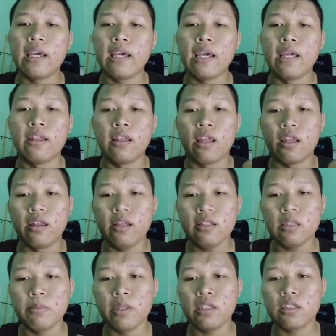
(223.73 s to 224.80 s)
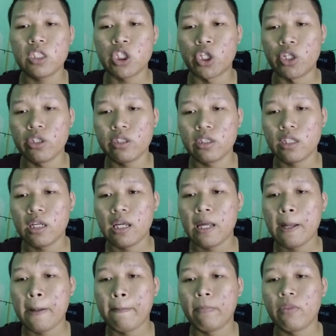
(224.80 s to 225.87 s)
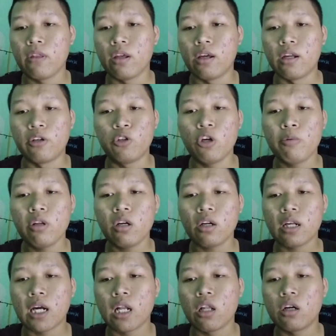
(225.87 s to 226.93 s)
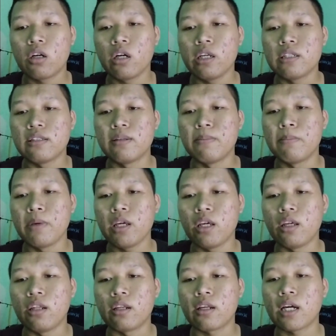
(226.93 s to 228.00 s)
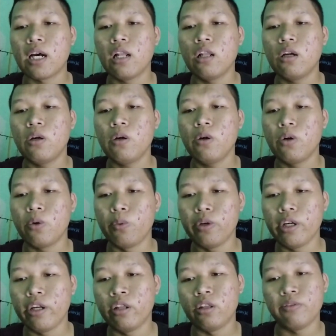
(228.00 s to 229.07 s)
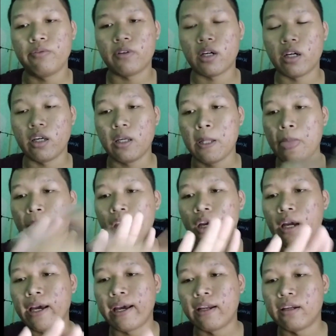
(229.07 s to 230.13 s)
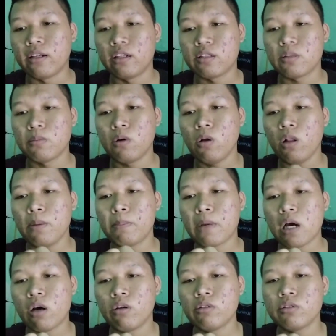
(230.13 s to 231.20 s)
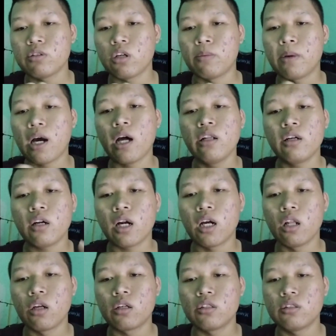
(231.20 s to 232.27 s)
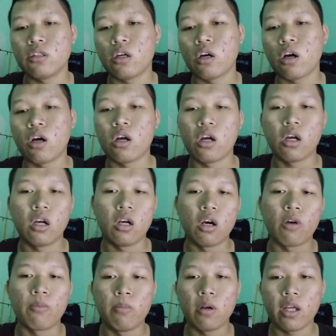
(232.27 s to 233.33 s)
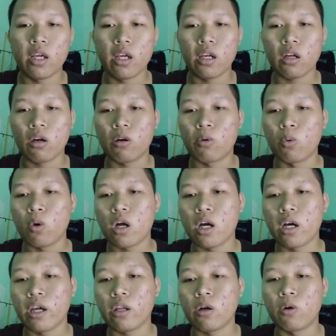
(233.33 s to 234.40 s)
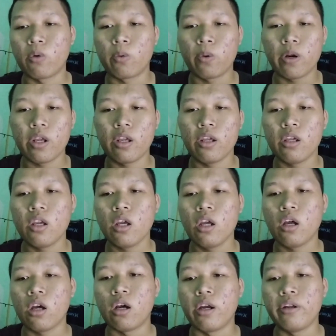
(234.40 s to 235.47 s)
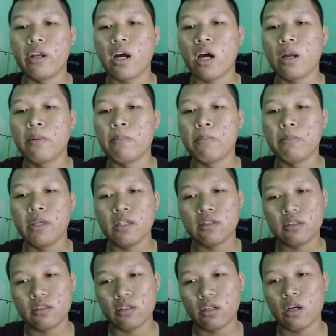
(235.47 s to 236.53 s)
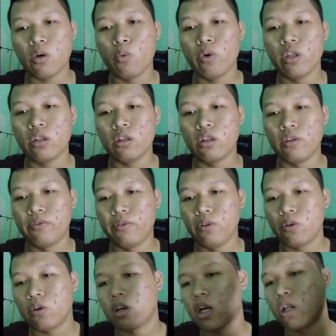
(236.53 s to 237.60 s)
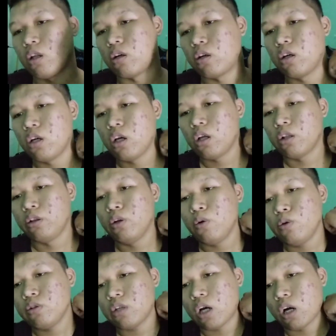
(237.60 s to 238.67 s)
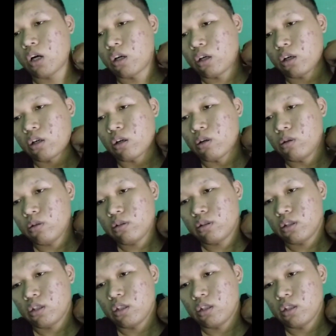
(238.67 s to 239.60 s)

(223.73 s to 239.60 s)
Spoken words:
in these mixtures, the dominant color is the main color we identify, and the small amounts of other colors or black or white or gray, they are mixed with the pure color. Those are called